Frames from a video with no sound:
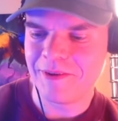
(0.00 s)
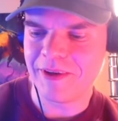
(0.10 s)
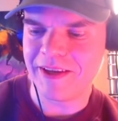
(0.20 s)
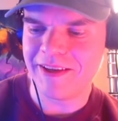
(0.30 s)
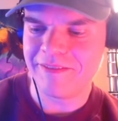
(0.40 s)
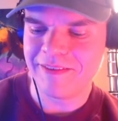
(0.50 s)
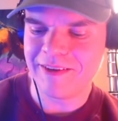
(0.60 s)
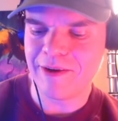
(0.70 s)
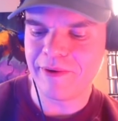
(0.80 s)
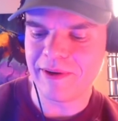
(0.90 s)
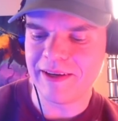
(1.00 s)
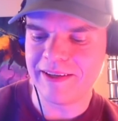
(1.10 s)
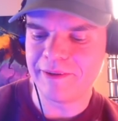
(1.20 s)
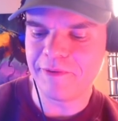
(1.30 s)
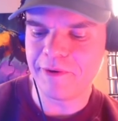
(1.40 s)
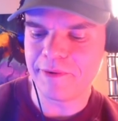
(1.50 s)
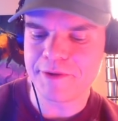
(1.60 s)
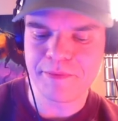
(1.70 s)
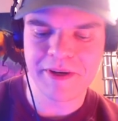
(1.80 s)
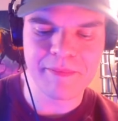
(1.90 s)
Okay, now I really need to
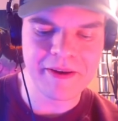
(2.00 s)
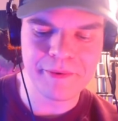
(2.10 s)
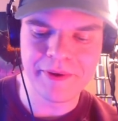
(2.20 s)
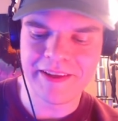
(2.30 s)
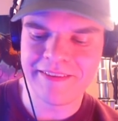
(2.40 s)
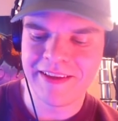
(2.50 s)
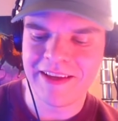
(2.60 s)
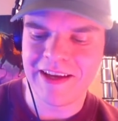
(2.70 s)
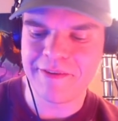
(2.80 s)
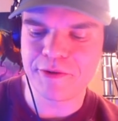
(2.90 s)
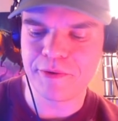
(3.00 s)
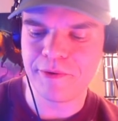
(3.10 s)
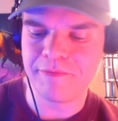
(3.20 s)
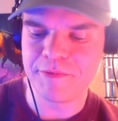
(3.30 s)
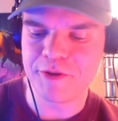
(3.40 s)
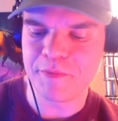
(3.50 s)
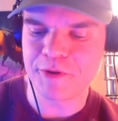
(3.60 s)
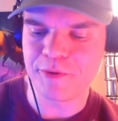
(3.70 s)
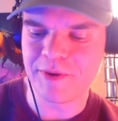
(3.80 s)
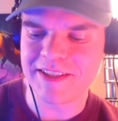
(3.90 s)
focus. What am I doing? I was supposed
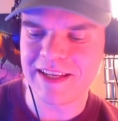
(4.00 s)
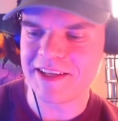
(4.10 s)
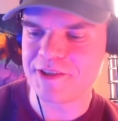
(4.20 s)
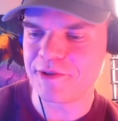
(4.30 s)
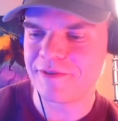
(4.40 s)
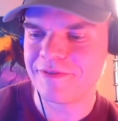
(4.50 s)
to do a selection.